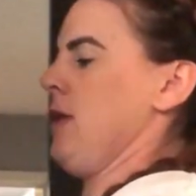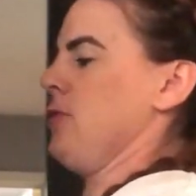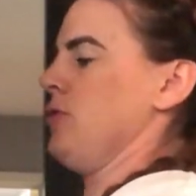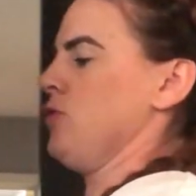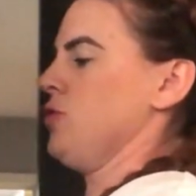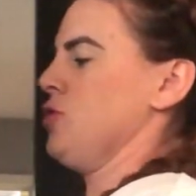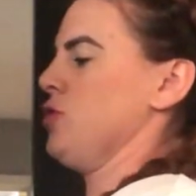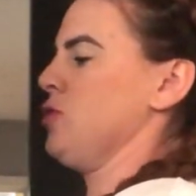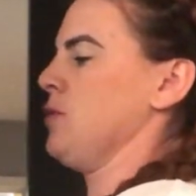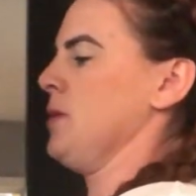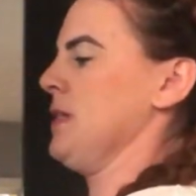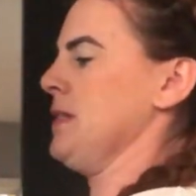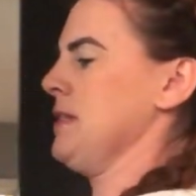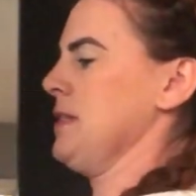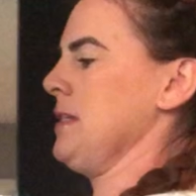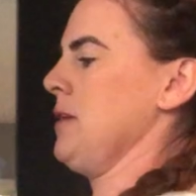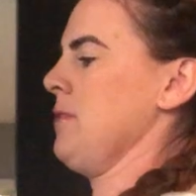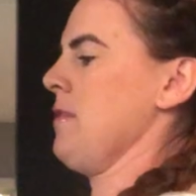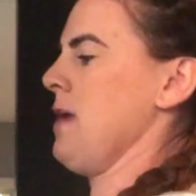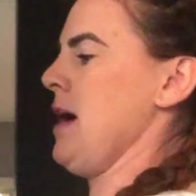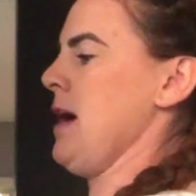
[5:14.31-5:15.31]
just twist
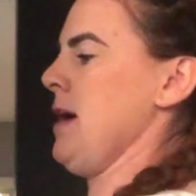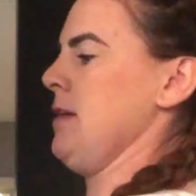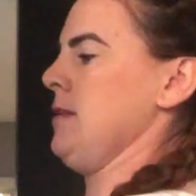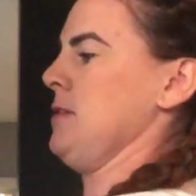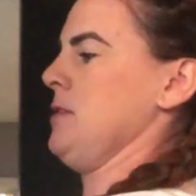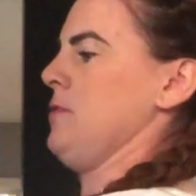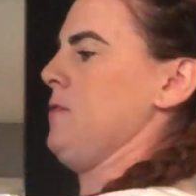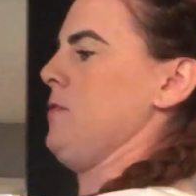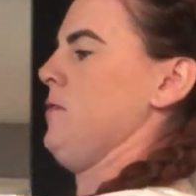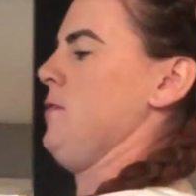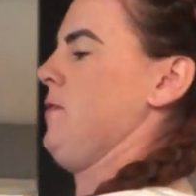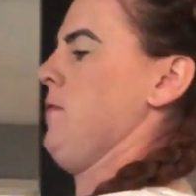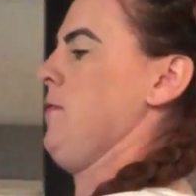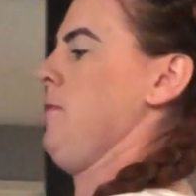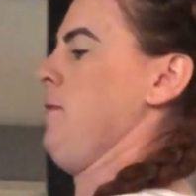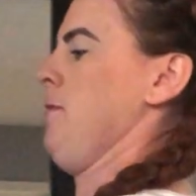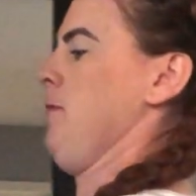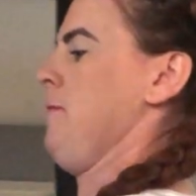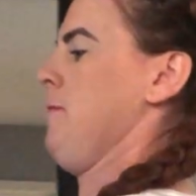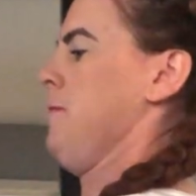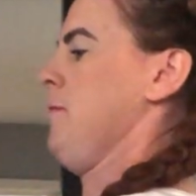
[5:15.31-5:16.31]
it round
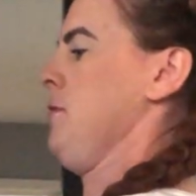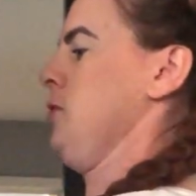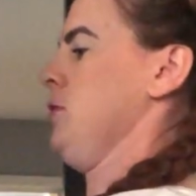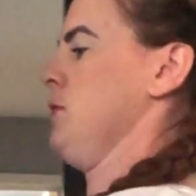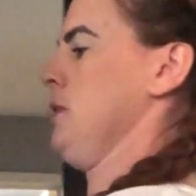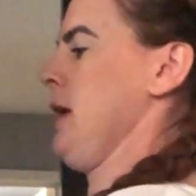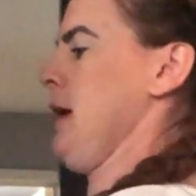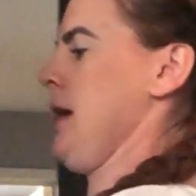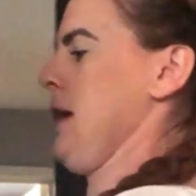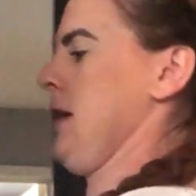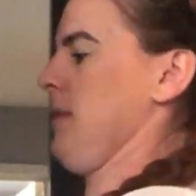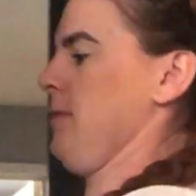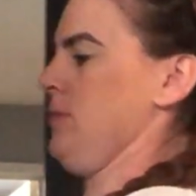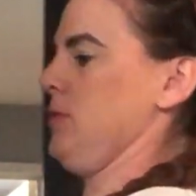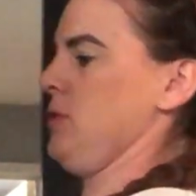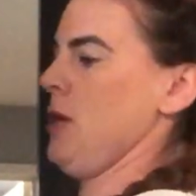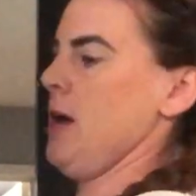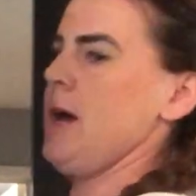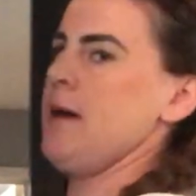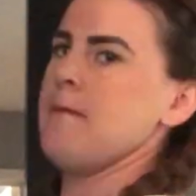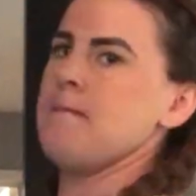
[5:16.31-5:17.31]
a few times,
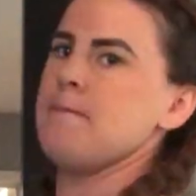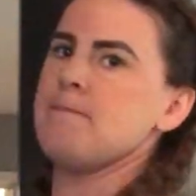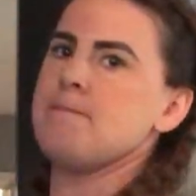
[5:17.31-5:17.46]
yeah?